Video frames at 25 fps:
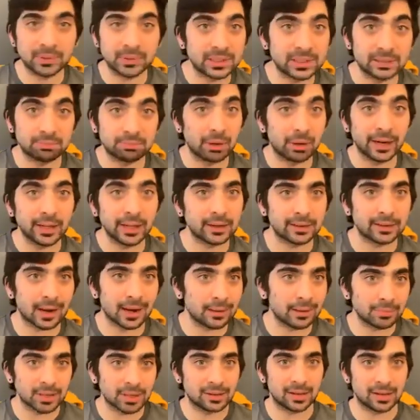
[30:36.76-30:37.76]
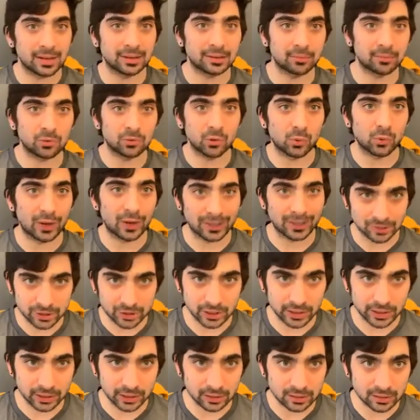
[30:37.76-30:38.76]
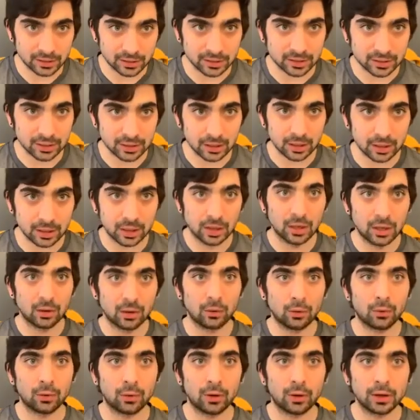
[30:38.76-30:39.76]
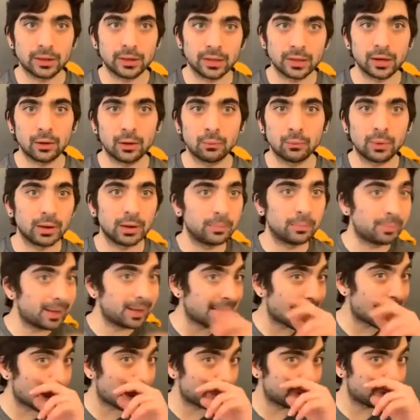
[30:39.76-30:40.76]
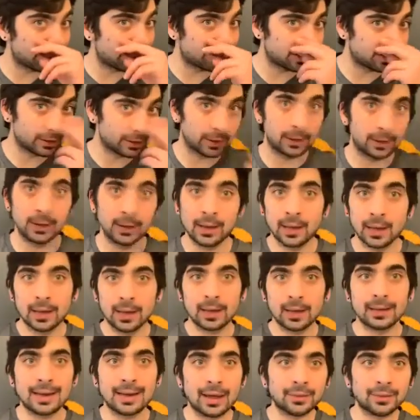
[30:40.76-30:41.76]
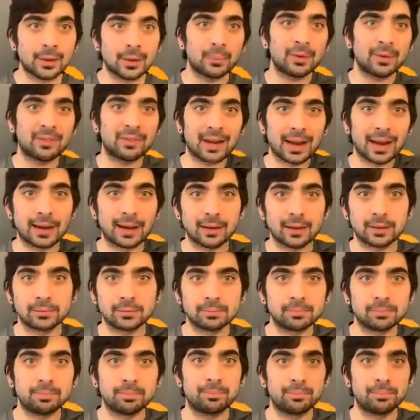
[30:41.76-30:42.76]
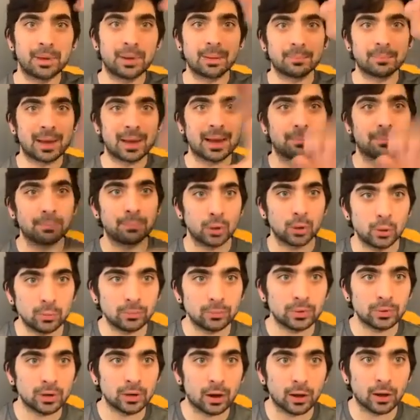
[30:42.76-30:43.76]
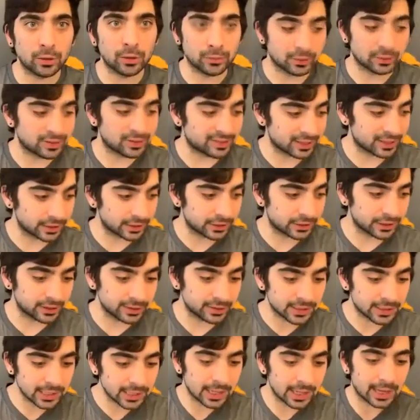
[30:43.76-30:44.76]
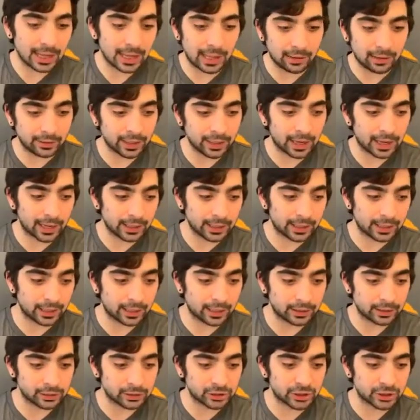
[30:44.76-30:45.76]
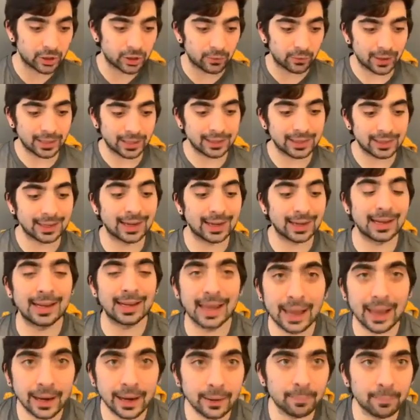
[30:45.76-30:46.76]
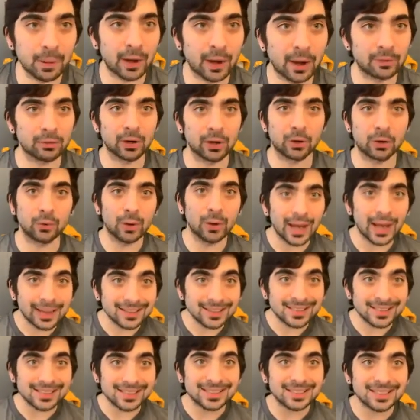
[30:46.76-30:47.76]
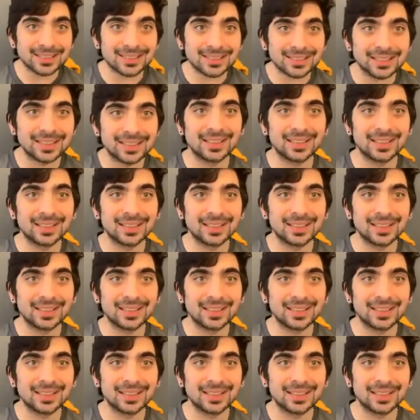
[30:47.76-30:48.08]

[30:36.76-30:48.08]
plenty of time to take some questions, or we'll be happy to, now that we've kind of bing, bang, boomed all 3 stitches, Hayley and I can show anything again upon request.